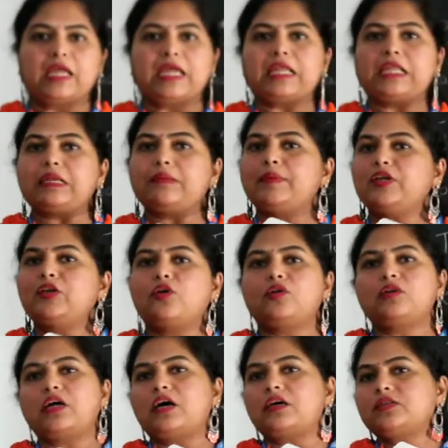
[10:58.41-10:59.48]
It will be
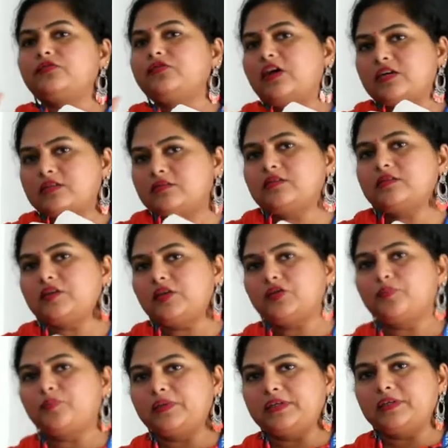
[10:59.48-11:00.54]
not as fast as
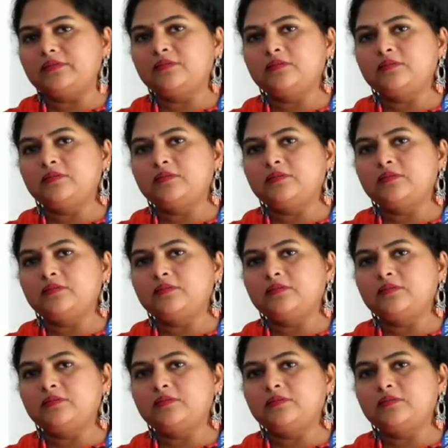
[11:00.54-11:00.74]
aeroplane.